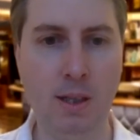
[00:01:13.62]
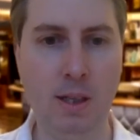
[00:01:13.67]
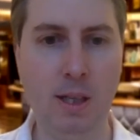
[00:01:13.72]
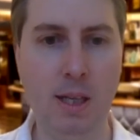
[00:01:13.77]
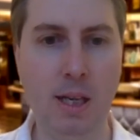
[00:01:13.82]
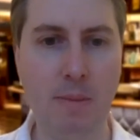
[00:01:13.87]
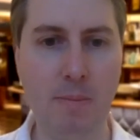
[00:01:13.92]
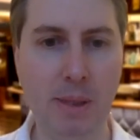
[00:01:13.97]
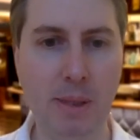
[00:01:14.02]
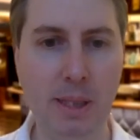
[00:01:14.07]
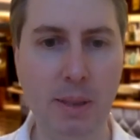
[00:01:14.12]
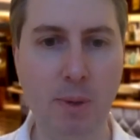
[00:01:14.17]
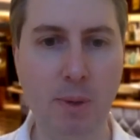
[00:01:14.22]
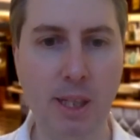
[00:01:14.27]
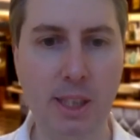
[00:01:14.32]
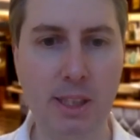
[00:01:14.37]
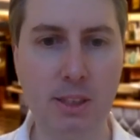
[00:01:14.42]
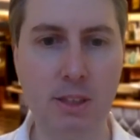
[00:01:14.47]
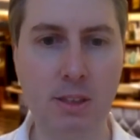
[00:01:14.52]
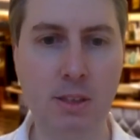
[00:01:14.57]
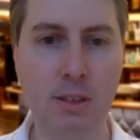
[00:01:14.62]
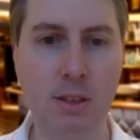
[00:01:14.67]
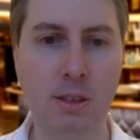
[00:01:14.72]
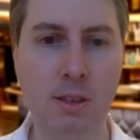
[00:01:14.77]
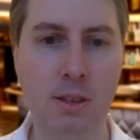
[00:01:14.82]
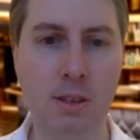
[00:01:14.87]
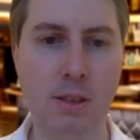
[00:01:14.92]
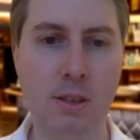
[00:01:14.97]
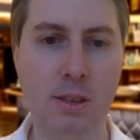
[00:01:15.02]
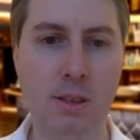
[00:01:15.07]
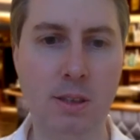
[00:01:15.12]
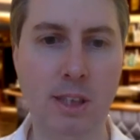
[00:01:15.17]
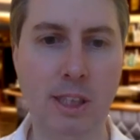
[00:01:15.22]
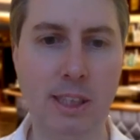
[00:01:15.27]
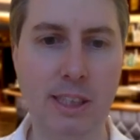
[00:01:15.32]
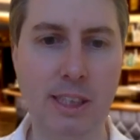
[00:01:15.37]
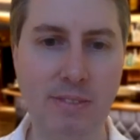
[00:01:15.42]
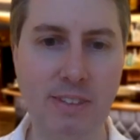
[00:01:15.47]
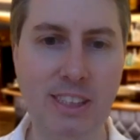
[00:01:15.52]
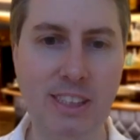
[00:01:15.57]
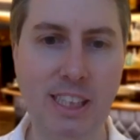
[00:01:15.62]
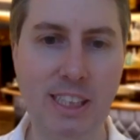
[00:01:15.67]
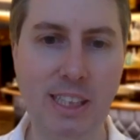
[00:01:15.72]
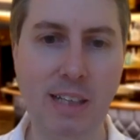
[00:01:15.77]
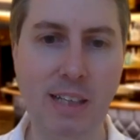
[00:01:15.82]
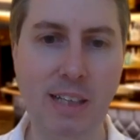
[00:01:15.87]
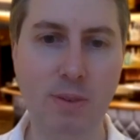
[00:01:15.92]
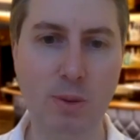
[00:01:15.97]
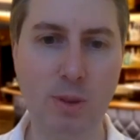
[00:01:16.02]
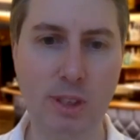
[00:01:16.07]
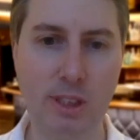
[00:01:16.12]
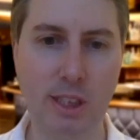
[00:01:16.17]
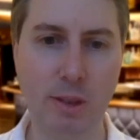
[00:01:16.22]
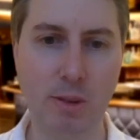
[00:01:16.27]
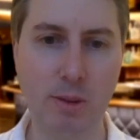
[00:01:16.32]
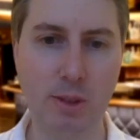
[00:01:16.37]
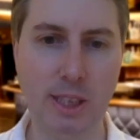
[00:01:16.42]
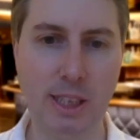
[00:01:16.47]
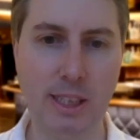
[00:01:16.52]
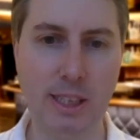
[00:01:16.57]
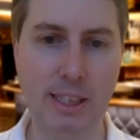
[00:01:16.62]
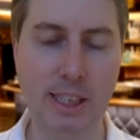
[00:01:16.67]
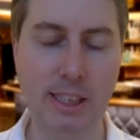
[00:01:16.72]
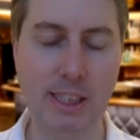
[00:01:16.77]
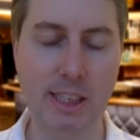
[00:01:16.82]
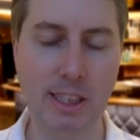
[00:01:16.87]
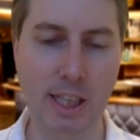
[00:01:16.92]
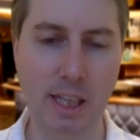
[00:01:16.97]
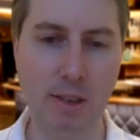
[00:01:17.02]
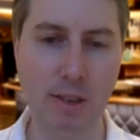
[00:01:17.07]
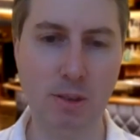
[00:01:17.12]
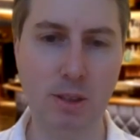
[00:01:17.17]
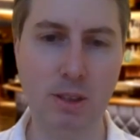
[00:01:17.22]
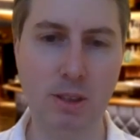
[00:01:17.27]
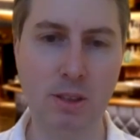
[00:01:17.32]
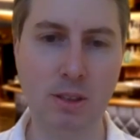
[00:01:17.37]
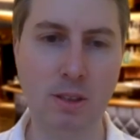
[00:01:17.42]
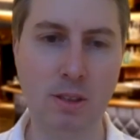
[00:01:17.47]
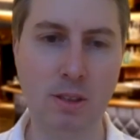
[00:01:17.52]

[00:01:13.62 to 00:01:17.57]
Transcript: In many ways, they never did have all the skills they need in house.